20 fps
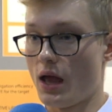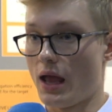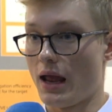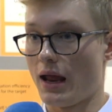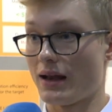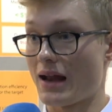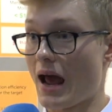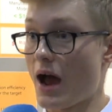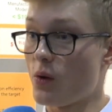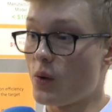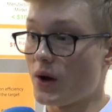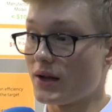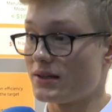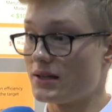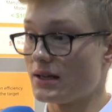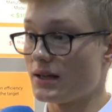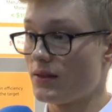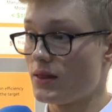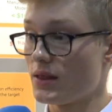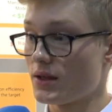and how I
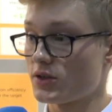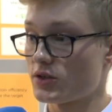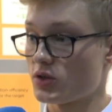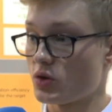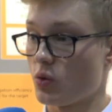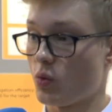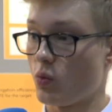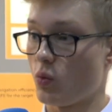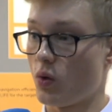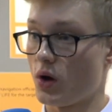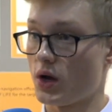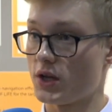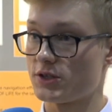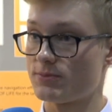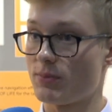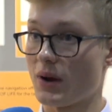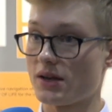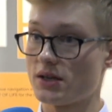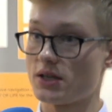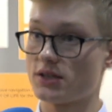did this
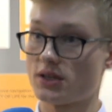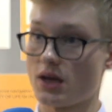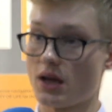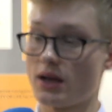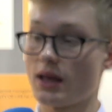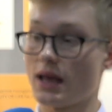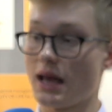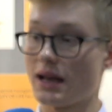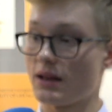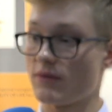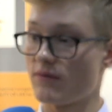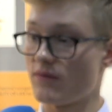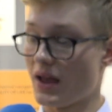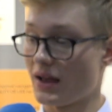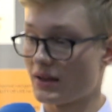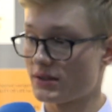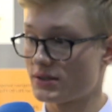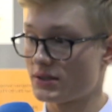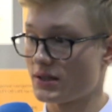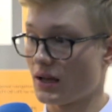was by designing an
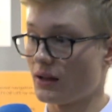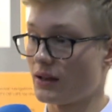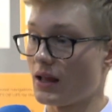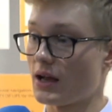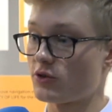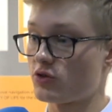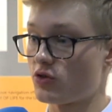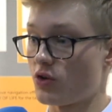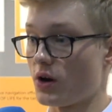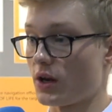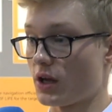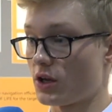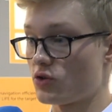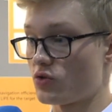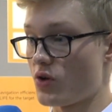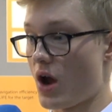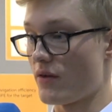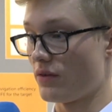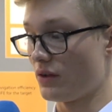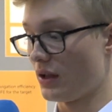advanced electronic
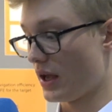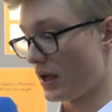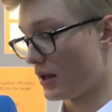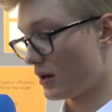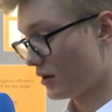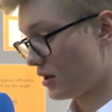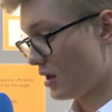travel aid.